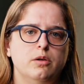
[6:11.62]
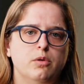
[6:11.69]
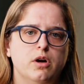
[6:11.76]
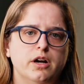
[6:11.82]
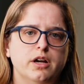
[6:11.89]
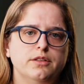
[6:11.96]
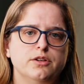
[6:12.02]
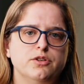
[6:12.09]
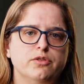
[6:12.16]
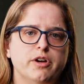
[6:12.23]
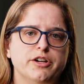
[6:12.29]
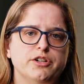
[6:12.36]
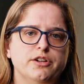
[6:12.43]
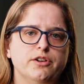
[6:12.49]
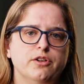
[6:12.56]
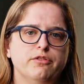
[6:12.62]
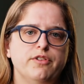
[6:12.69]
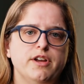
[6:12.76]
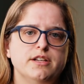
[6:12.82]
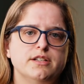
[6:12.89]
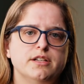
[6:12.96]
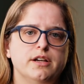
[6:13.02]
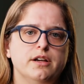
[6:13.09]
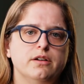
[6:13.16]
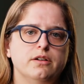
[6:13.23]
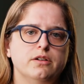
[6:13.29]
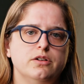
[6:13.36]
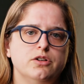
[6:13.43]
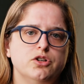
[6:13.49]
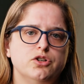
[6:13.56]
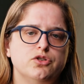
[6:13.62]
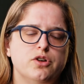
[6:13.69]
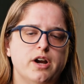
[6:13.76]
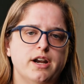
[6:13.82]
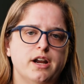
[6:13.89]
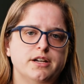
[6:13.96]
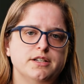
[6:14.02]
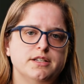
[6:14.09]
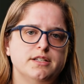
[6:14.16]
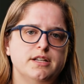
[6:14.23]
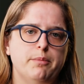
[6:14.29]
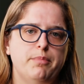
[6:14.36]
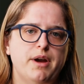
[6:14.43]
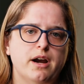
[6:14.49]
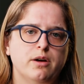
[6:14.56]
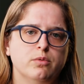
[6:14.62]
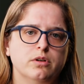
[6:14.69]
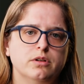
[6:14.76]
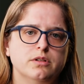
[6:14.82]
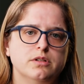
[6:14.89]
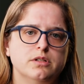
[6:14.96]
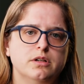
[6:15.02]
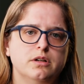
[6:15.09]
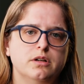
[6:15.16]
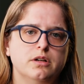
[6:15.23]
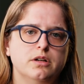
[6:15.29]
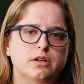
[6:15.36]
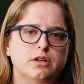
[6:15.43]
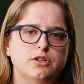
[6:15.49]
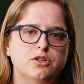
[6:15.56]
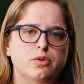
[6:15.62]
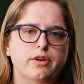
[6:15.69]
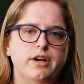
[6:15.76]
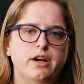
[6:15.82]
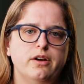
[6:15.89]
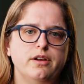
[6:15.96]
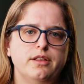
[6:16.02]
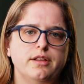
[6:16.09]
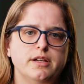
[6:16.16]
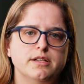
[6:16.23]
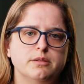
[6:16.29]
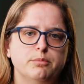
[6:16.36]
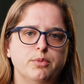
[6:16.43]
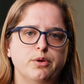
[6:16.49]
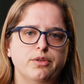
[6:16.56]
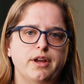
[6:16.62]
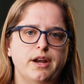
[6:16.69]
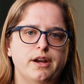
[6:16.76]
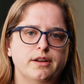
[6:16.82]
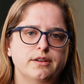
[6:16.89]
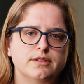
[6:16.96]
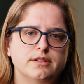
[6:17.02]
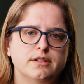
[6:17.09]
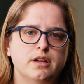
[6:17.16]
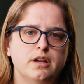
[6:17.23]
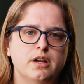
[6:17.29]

Walk in the direction you're facing. Try not to step backwards. Don't carry things in both hands.